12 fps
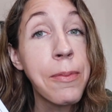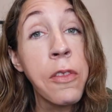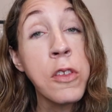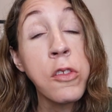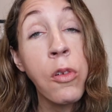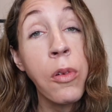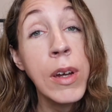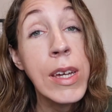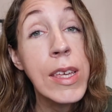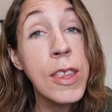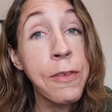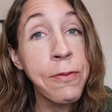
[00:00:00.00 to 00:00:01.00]
The
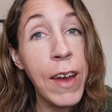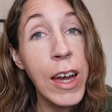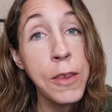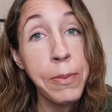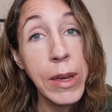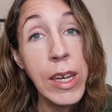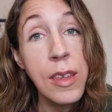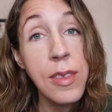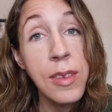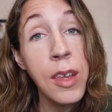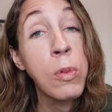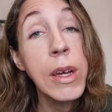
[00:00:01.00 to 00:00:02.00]
story is a
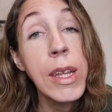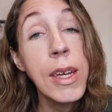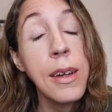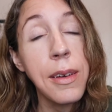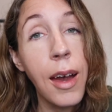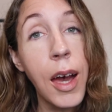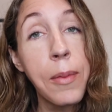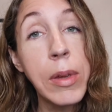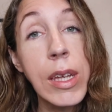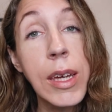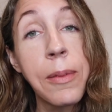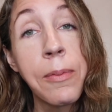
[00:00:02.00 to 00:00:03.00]
fast-paced, witty
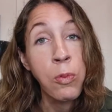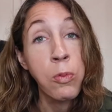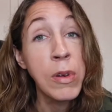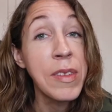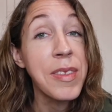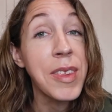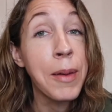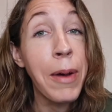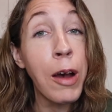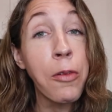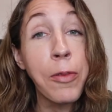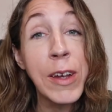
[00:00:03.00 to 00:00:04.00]
comedy with some
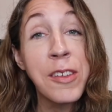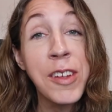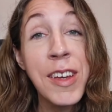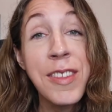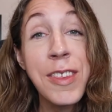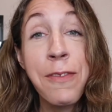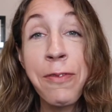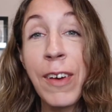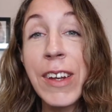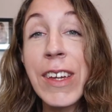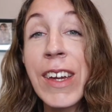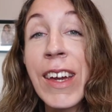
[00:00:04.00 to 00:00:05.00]
outrageous,
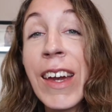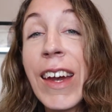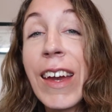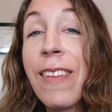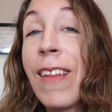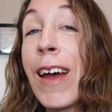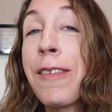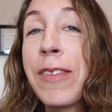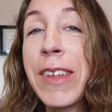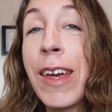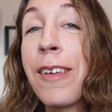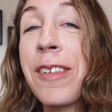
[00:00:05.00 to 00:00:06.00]
funny, and
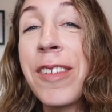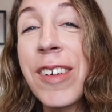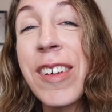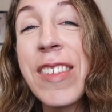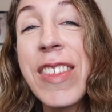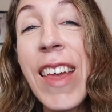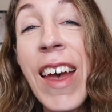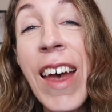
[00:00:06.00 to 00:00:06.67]
lively characters.